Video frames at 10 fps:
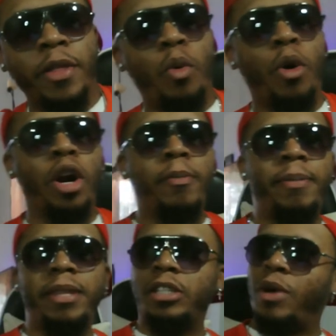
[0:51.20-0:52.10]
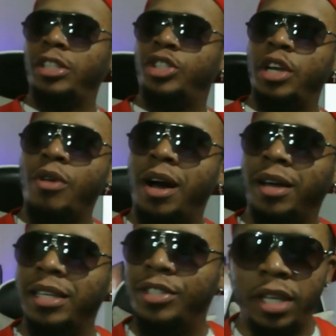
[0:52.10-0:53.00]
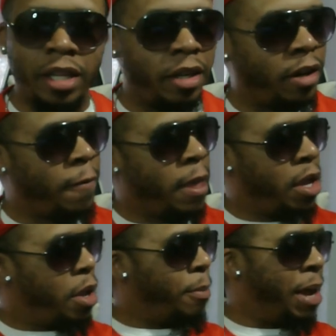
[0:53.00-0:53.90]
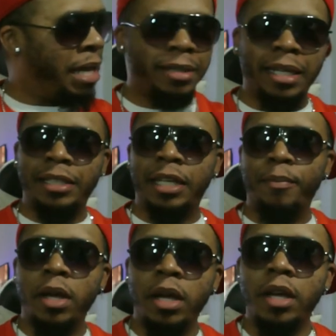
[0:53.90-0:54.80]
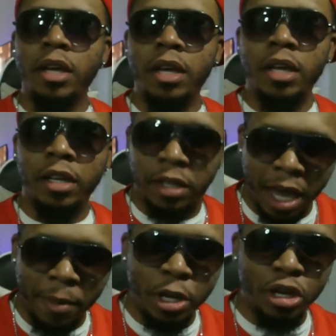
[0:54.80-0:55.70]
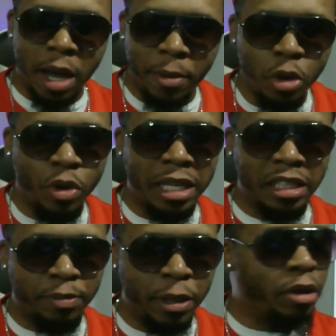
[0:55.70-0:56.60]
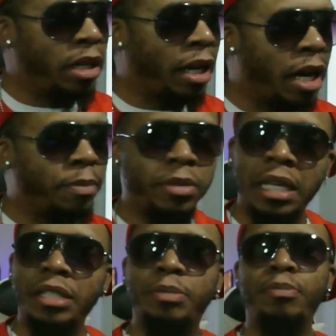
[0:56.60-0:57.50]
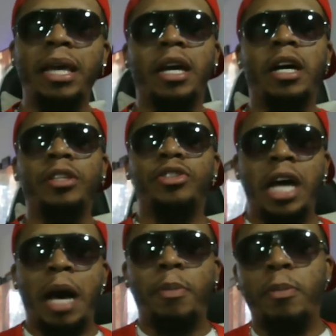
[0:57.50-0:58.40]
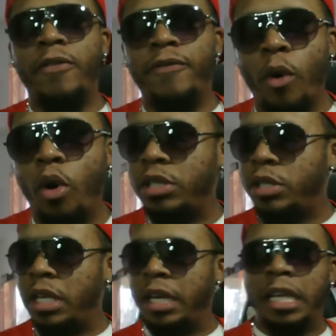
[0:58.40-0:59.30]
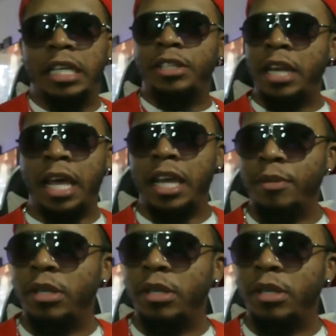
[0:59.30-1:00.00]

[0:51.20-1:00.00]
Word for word: the world, baby. That's right, J-Rocc is here. Man, let me tell you something. WWE is building up this big unstoppable force, and his name